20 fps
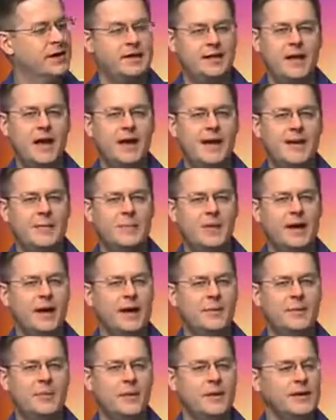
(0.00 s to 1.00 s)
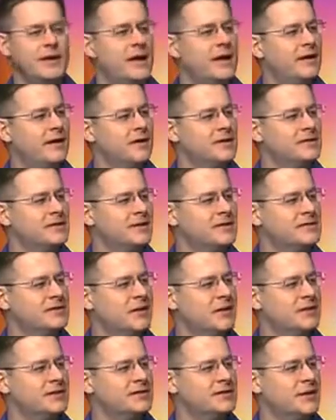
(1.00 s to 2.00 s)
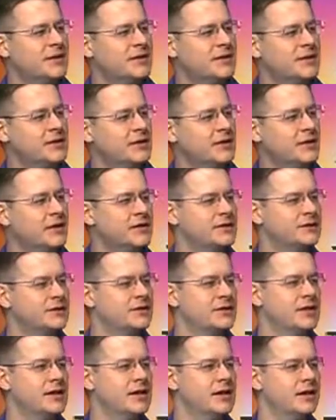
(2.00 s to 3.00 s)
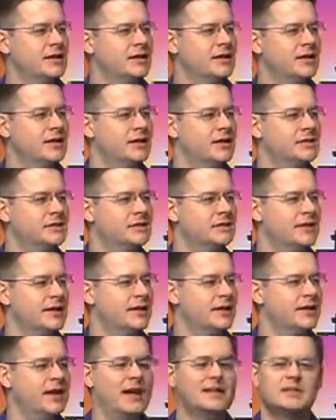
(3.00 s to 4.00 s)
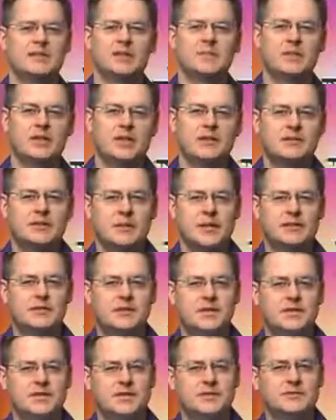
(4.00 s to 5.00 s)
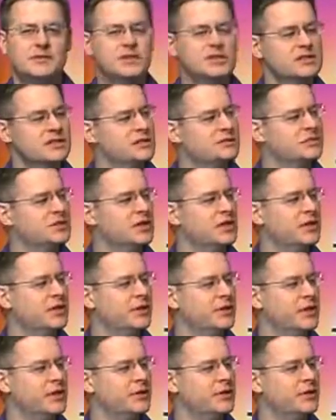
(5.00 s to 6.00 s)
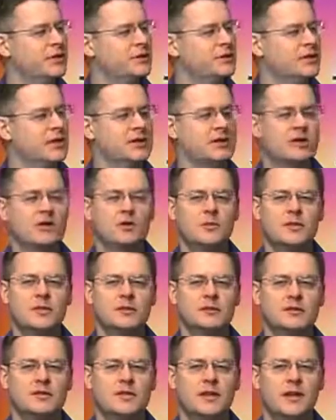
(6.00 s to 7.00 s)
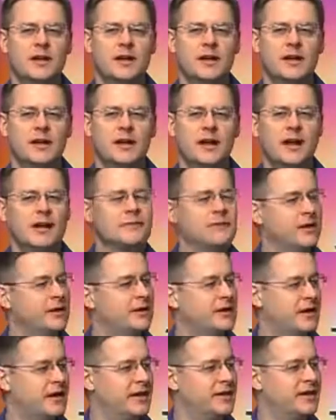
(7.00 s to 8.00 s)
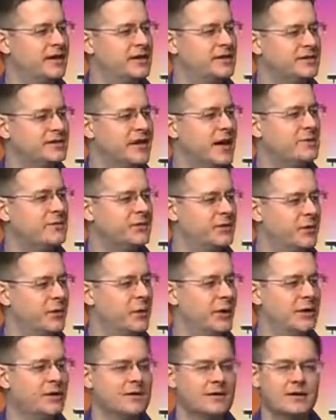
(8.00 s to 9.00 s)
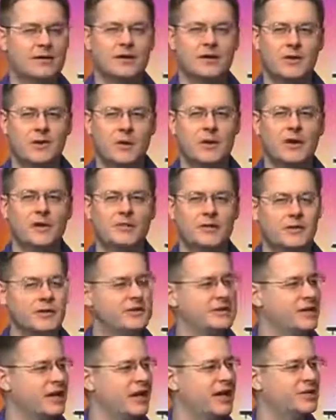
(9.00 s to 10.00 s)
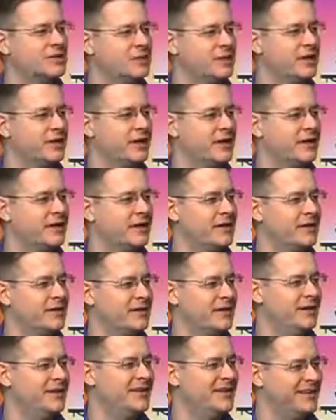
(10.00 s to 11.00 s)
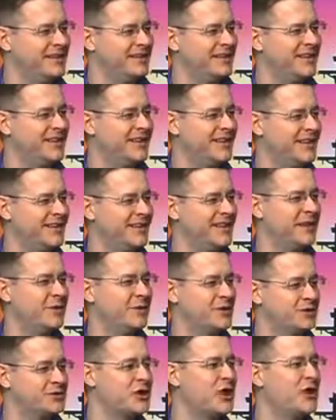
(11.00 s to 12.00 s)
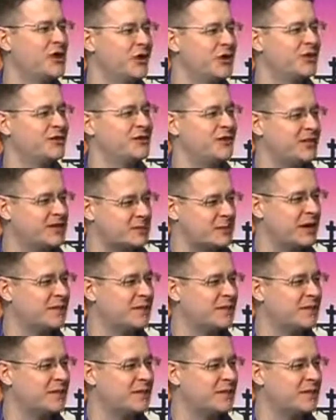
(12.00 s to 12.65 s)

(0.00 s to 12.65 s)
And yeah, I'll po I'll point out as far as uh, you know these these uh, lots of the beliefs about Jesus. Muslims agree with us on almost everything except for the core of the Christian gospel that are that, that we're told false